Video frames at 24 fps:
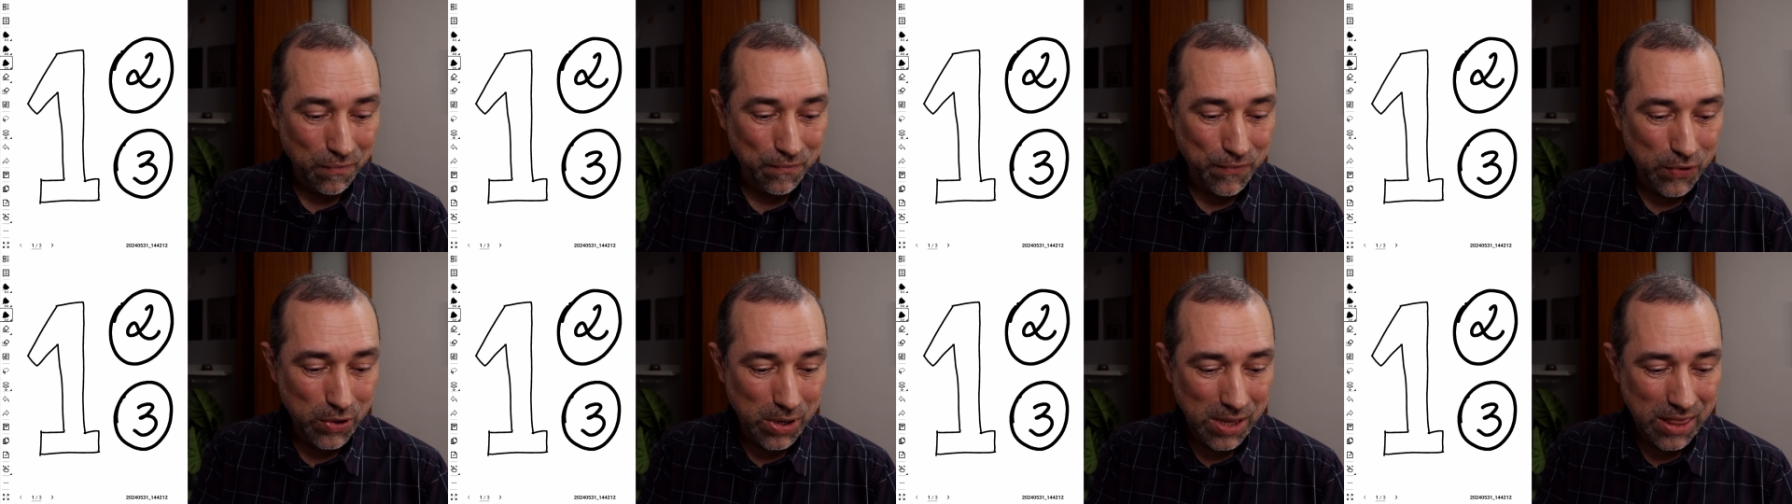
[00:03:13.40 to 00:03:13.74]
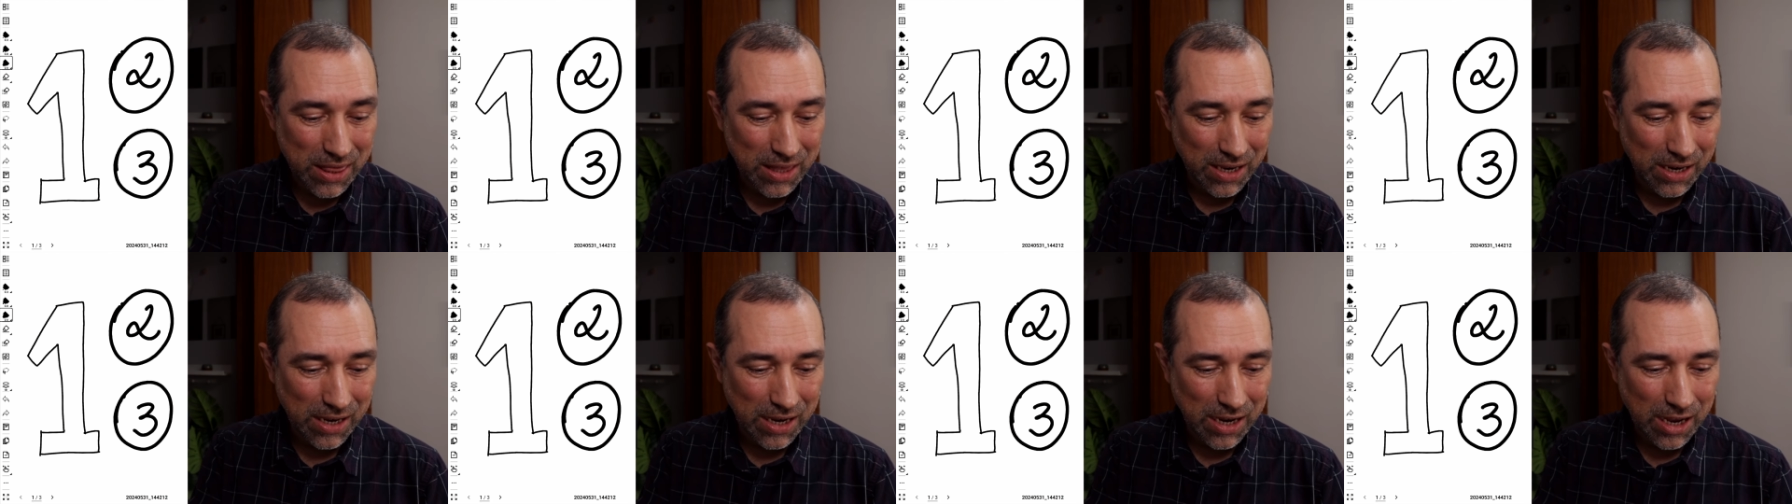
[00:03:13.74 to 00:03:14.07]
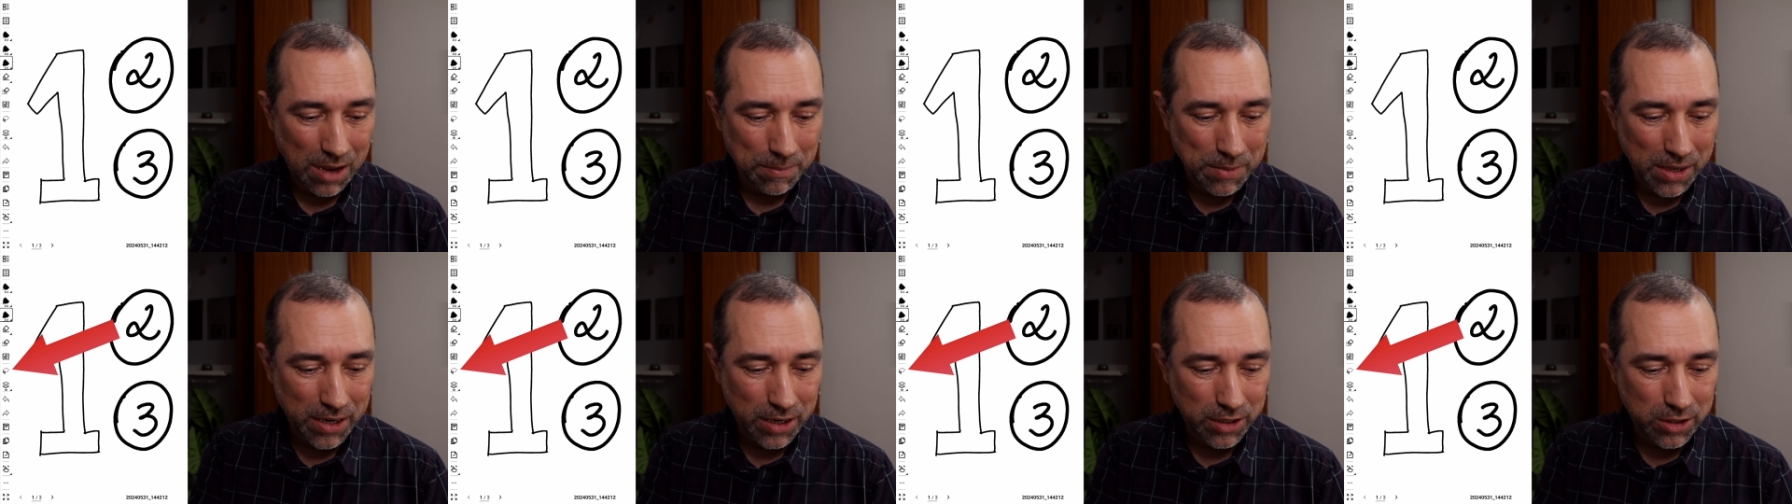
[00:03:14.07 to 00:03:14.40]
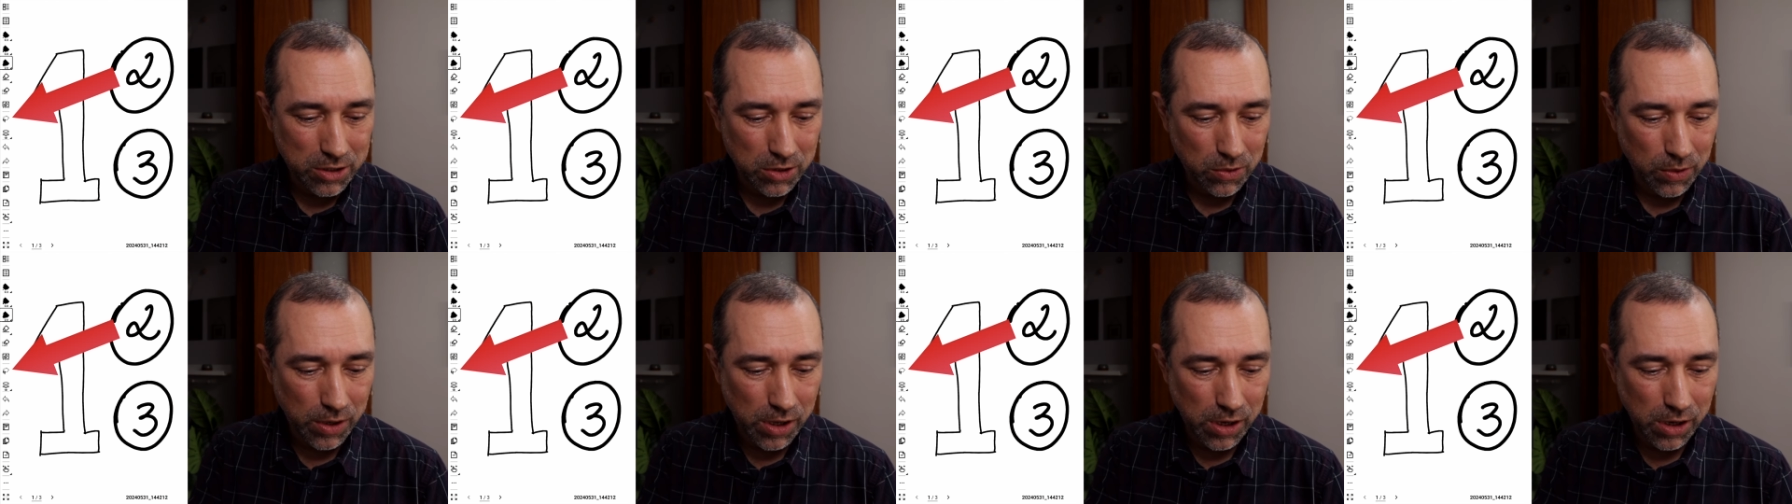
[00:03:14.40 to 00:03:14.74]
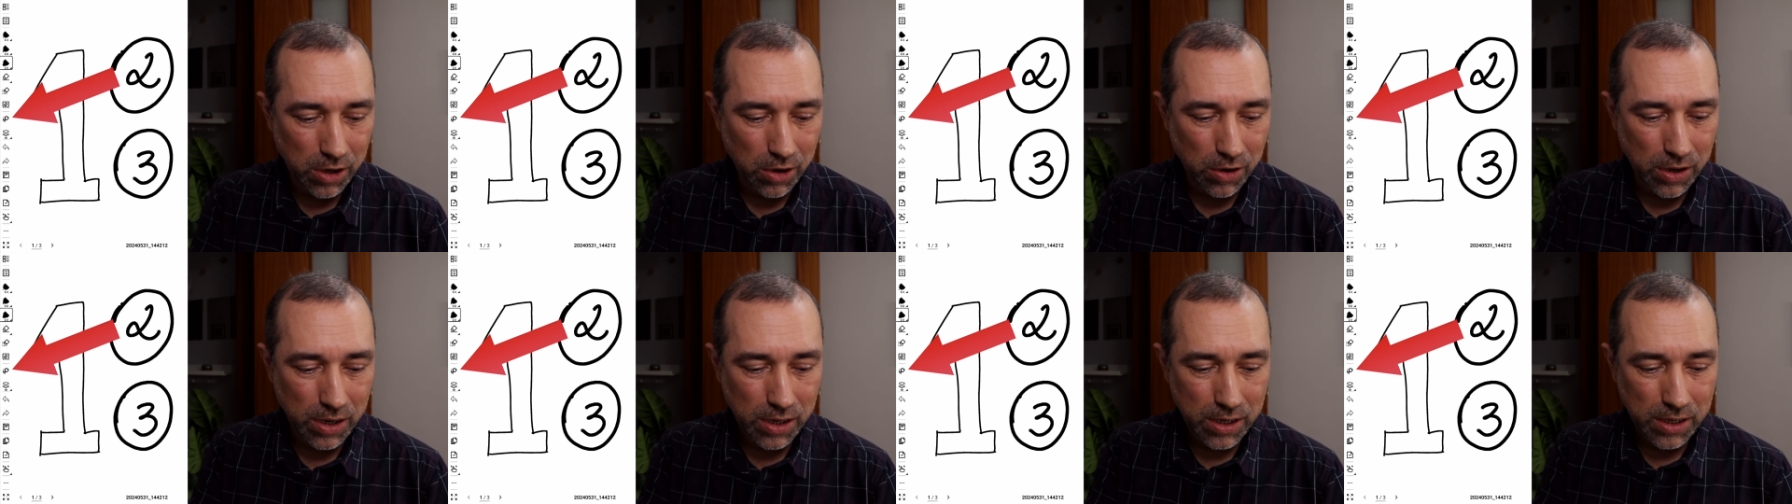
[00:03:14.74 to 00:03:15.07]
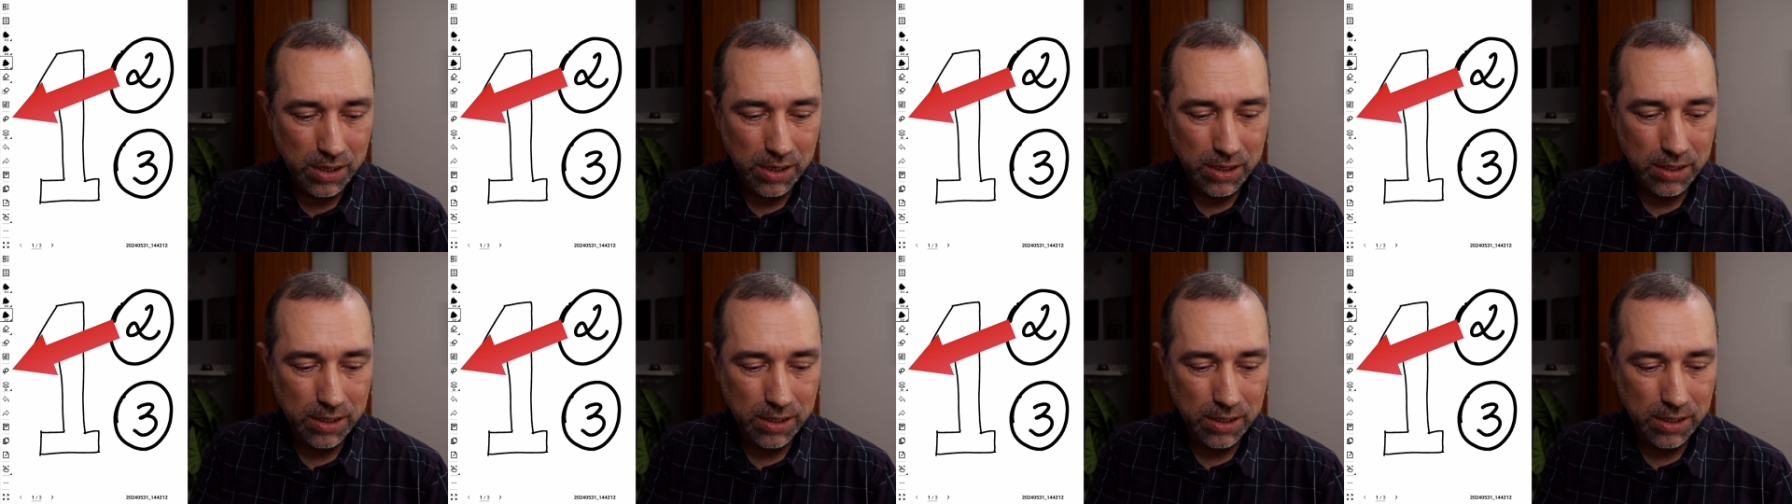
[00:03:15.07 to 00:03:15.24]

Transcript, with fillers: first thing I'm gonna do here